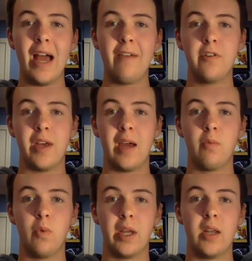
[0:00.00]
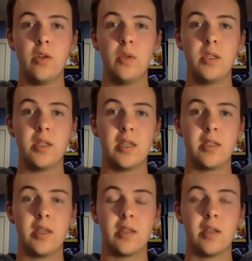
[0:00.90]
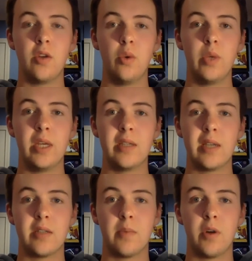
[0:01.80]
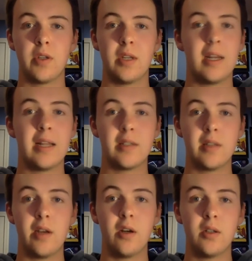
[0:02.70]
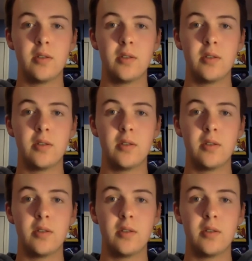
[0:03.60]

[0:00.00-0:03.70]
after that, we'll get into his statistics and who he is as a person and as a leader.